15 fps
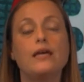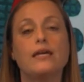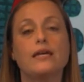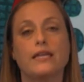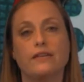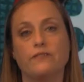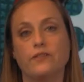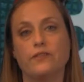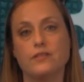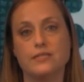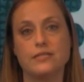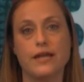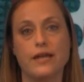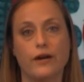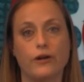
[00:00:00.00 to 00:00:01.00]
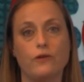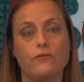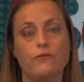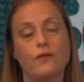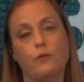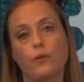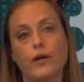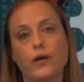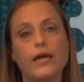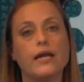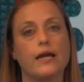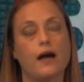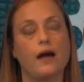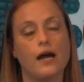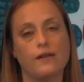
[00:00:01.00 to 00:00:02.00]
given the scenario that we're in and
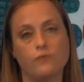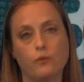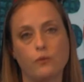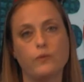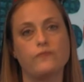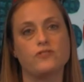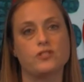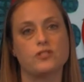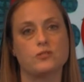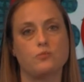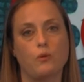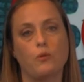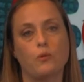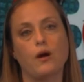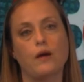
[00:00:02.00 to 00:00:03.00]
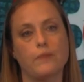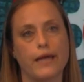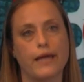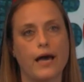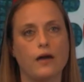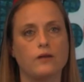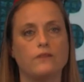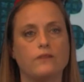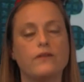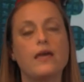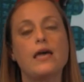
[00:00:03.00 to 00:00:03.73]
kind of what we're coming out of.